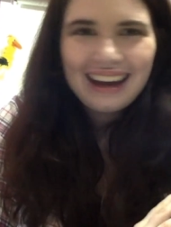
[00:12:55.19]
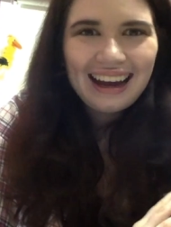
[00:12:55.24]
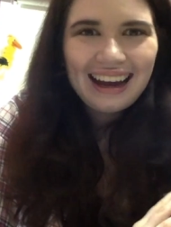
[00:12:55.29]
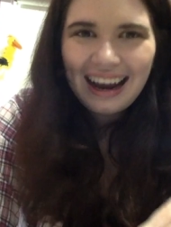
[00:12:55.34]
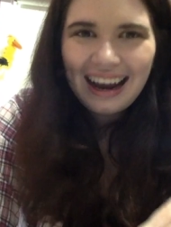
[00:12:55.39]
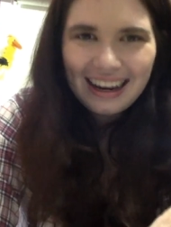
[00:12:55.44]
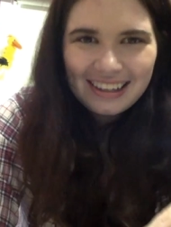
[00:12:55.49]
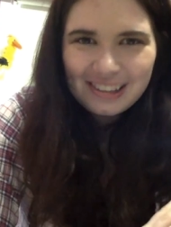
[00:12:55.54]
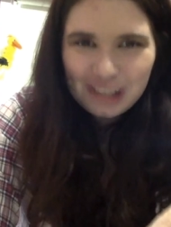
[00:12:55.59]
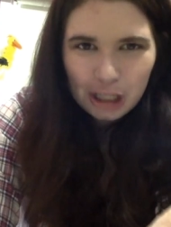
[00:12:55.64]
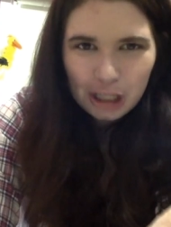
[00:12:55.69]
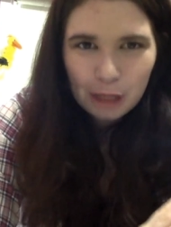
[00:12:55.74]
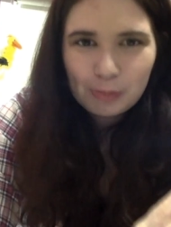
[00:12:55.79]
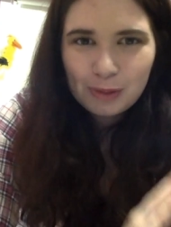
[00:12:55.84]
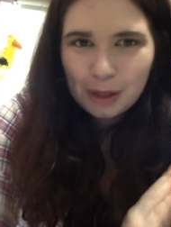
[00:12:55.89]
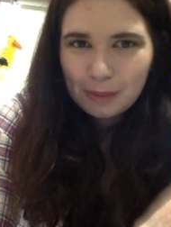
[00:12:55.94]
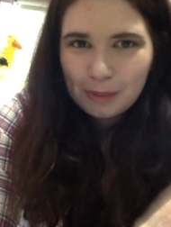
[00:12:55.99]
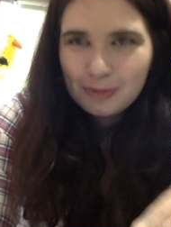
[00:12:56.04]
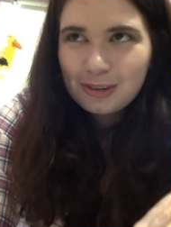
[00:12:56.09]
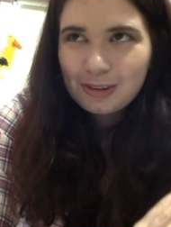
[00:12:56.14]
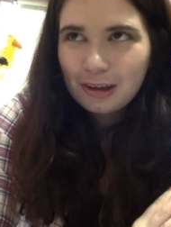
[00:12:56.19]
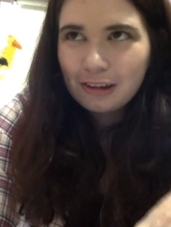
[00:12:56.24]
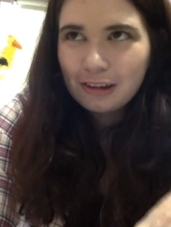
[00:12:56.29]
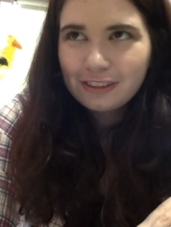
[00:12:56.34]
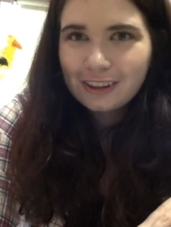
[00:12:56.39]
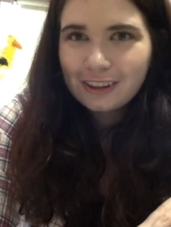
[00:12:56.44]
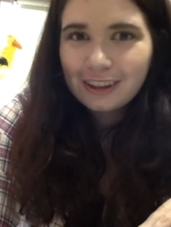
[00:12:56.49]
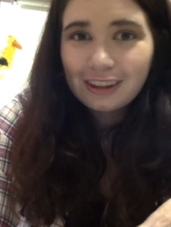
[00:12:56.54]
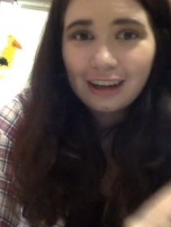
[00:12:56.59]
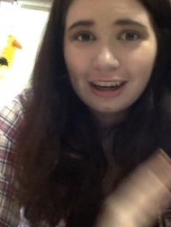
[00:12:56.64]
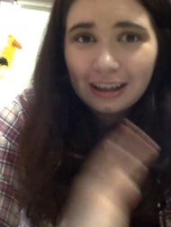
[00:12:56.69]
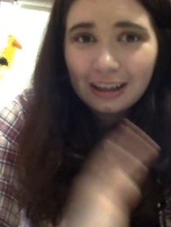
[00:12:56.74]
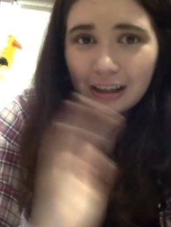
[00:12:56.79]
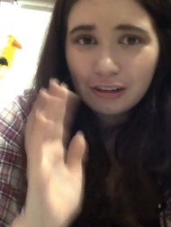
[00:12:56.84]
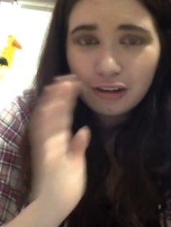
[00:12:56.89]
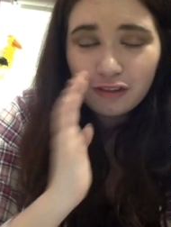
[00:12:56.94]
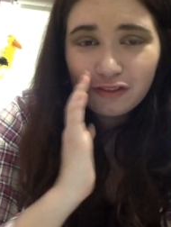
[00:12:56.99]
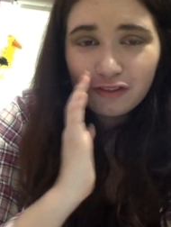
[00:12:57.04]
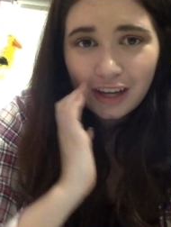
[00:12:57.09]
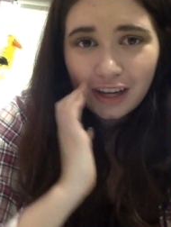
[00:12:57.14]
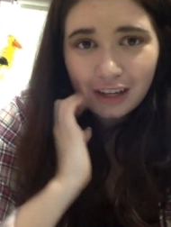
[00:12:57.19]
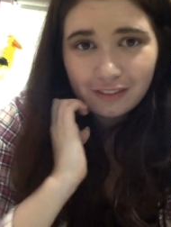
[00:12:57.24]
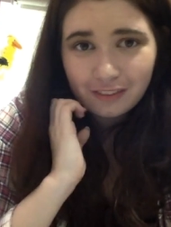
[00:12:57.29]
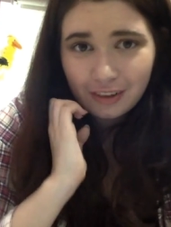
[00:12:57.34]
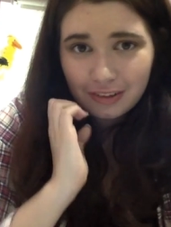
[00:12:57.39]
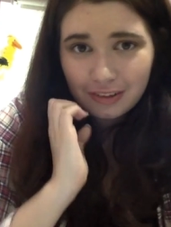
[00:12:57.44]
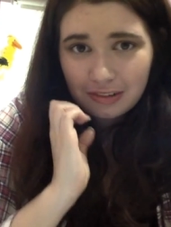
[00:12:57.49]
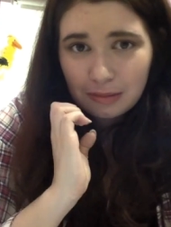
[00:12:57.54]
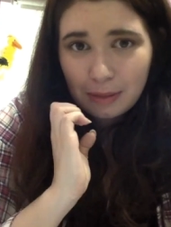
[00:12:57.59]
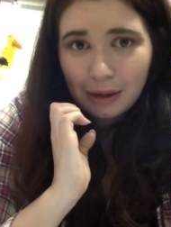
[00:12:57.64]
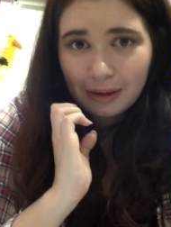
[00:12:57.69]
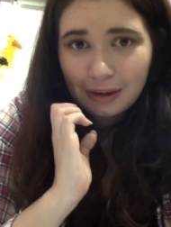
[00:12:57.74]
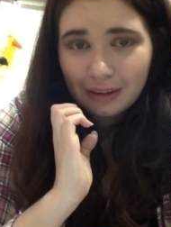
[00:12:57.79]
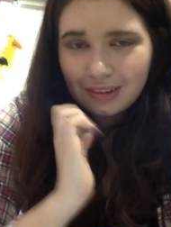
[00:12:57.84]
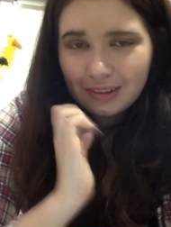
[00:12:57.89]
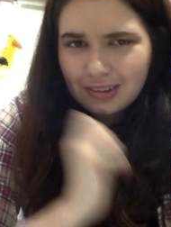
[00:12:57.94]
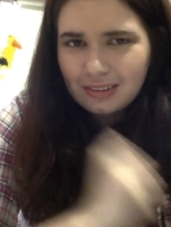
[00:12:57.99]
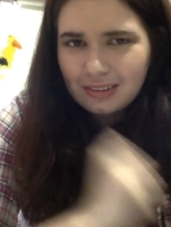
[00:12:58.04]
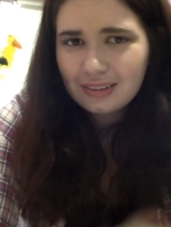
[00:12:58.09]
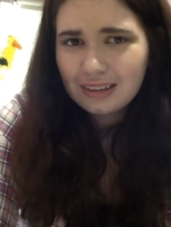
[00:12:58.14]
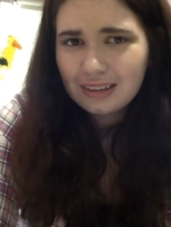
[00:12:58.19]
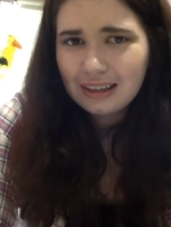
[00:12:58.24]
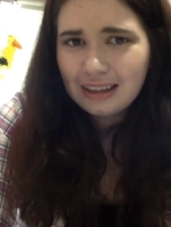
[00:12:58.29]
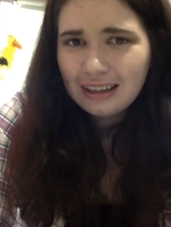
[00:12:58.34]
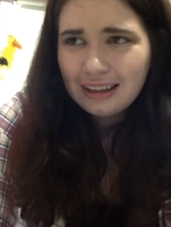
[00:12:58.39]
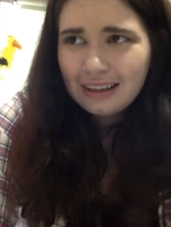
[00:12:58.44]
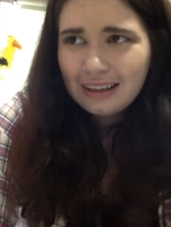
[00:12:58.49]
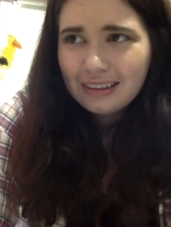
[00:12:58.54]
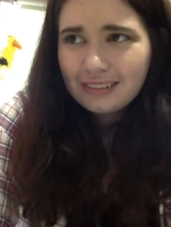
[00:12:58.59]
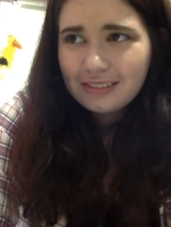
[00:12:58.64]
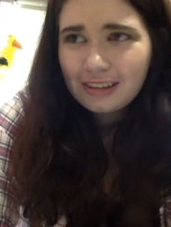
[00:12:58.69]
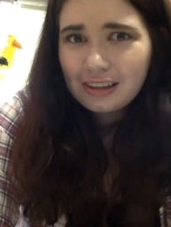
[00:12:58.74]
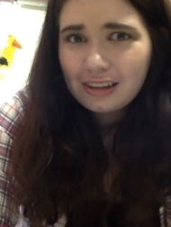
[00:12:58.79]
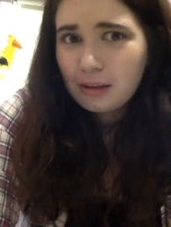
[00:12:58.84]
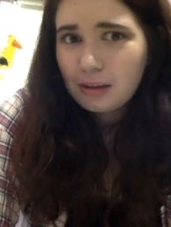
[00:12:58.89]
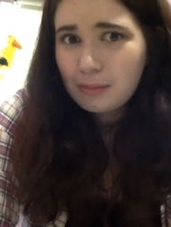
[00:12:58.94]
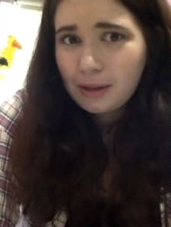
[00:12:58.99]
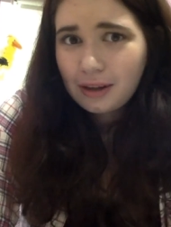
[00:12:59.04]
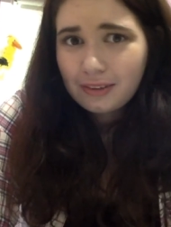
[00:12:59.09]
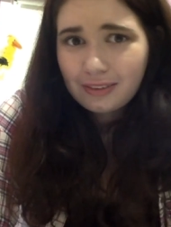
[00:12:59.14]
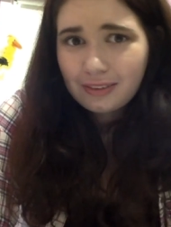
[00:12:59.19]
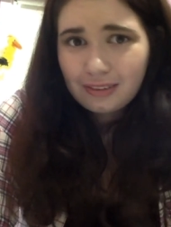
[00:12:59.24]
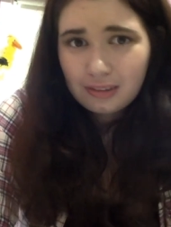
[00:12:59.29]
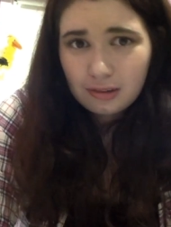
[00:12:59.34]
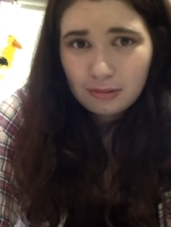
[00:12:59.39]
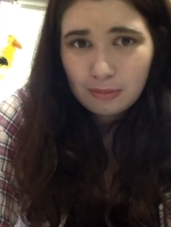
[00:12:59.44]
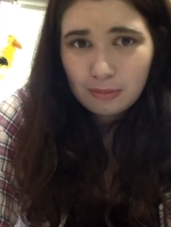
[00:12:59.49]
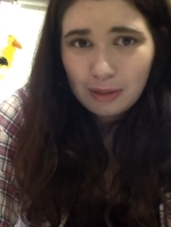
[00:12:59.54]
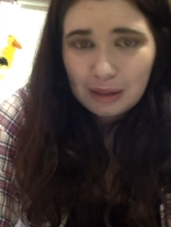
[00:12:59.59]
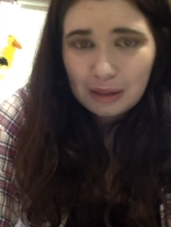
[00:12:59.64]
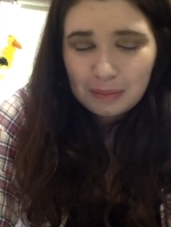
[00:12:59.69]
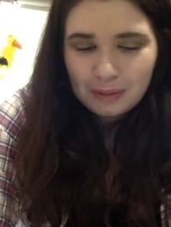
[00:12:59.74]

I shipped them so freaking hard. I wrote fanfics about it, which is really embarrassing to admit.